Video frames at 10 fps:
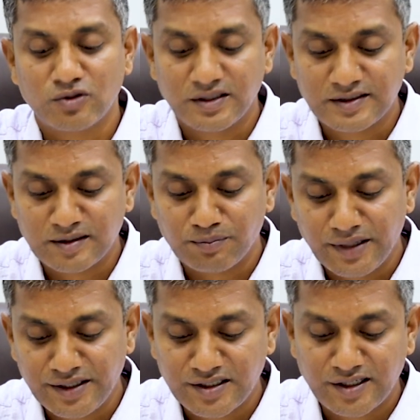So this is a
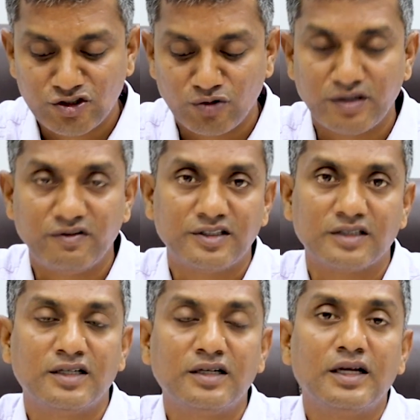major achievement which
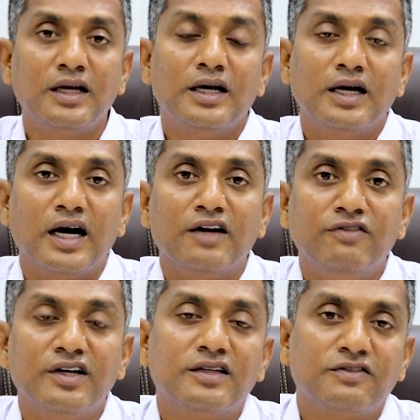has done,
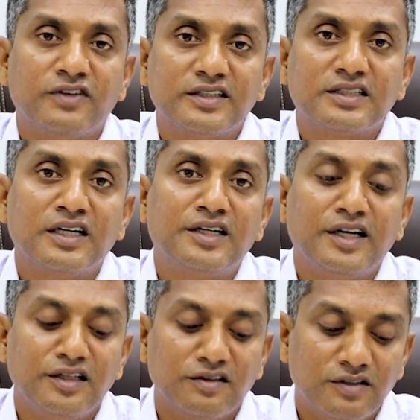and we are the first
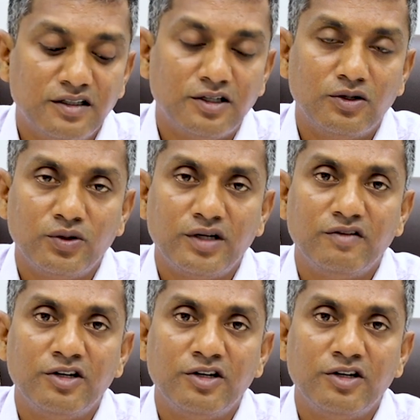country in the world to do it.